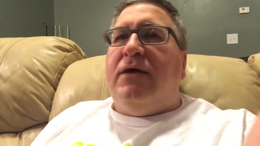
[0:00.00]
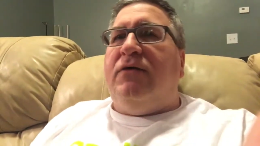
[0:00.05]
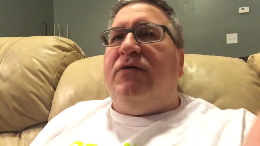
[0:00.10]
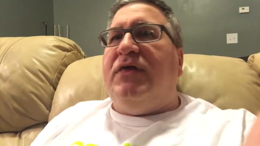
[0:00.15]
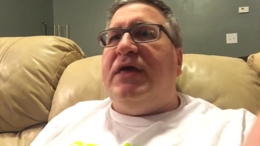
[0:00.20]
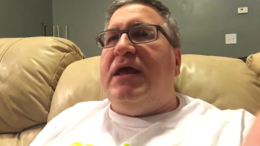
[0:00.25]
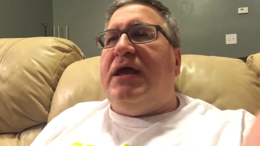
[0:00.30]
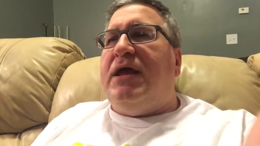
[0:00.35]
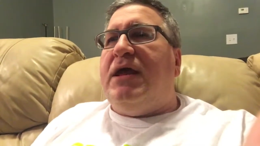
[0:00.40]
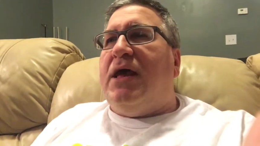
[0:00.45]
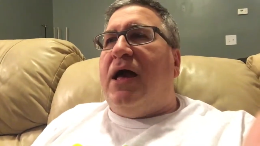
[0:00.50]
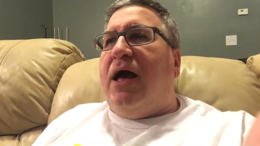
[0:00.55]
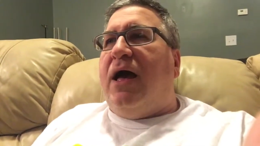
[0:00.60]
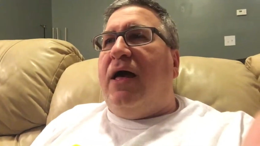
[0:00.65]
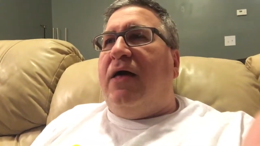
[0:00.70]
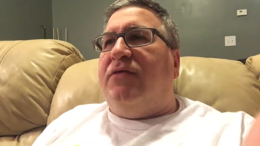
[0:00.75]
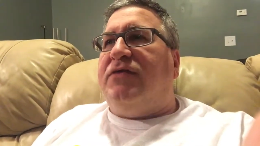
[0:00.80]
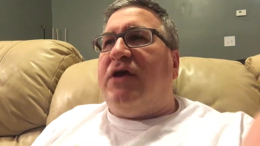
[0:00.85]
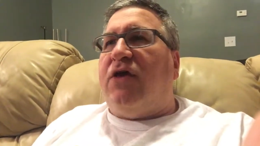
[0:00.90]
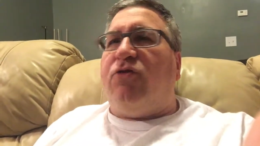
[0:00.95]
The
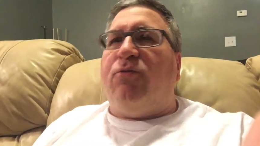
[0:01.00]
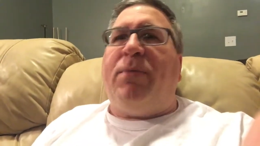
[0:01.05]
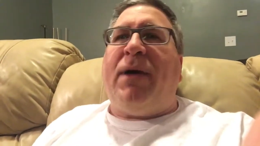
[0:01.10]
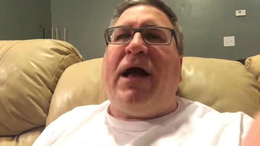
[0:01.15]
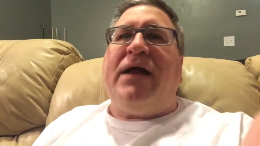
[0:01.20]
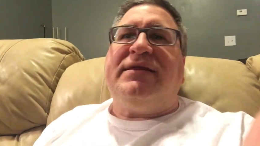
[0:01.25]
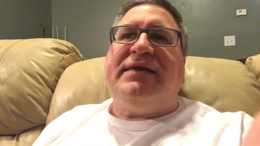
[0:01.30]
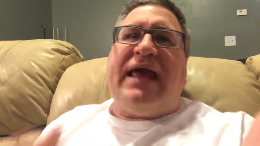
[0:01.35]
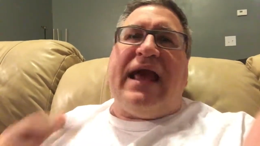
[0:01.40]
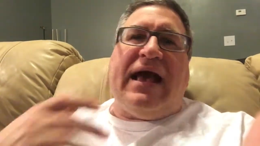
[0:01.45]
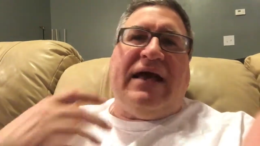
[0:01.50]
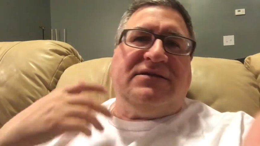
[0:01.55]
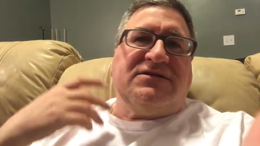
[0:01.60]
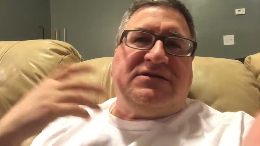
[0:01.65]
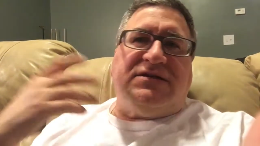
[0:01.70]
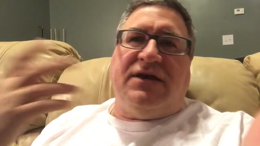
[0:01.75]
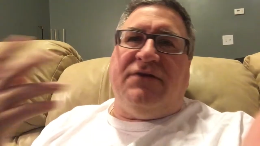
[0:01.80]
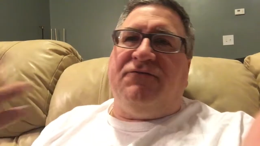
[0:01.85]
other podcasts,